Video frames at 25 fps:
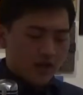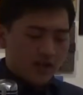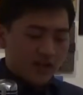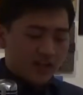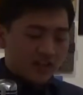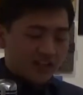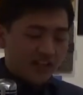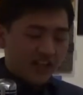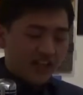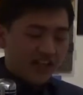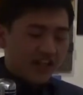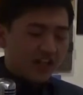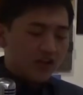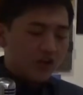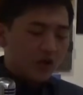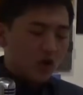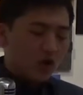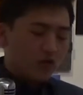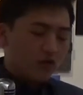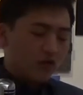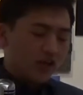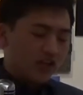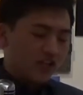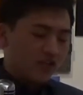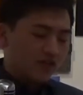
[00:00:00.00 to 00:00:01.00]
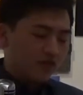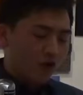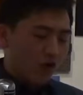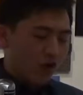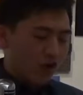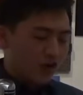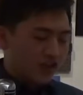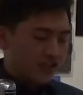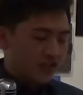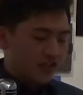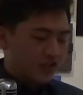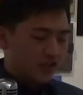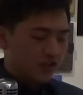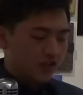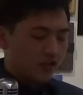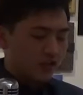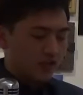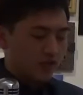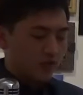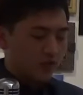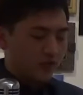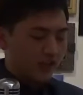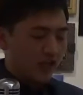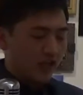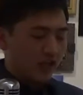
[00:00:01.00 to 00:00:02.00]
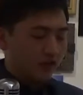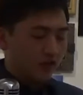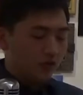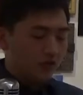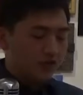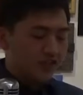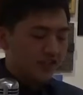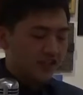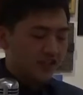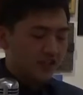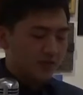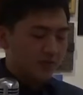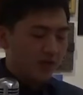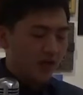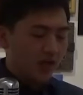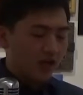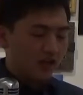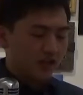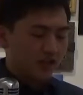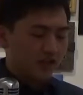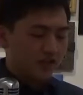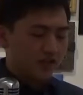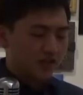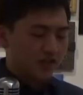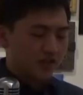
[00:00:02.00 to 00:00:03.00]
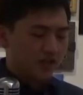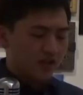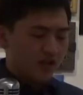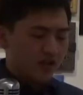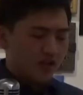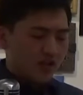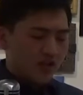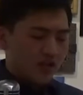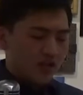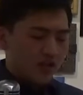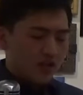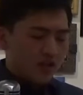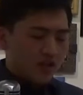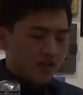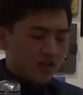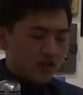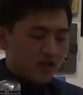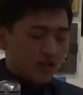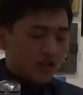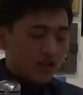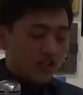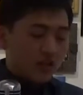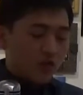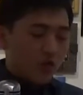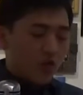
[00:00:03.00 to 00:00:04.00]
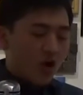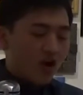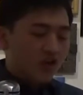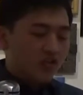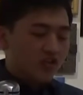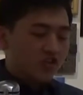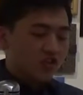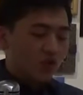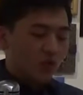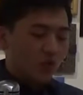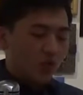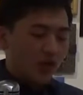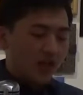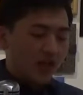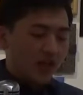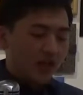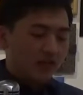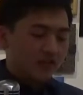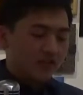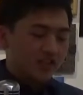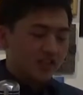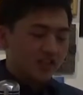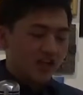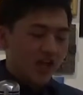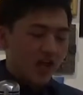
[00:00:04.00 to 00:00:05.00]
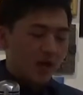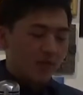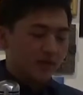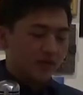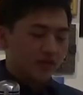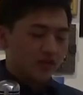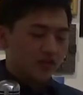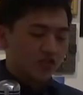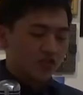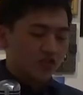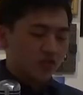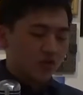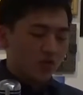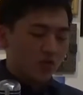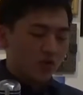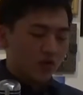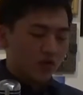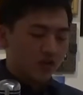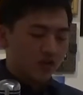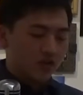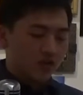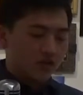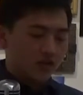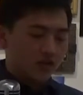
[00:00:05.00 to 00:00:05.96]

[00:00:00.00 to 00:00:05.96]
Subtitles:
Leaning over as far as he could without losing his balance, he watched the waves lap at the shore